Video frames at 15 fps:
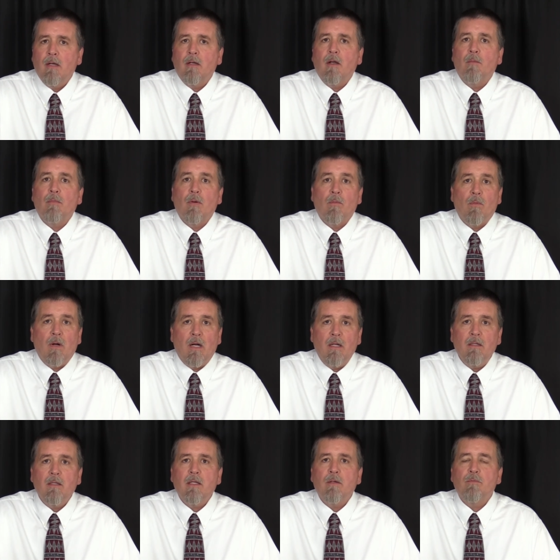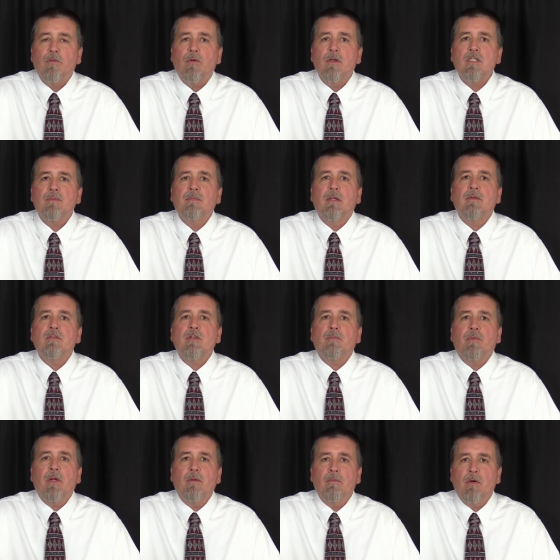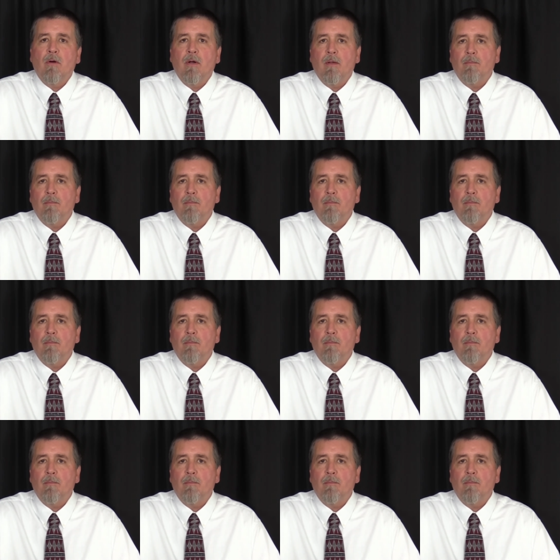Number one, the enforcement of Supreme Court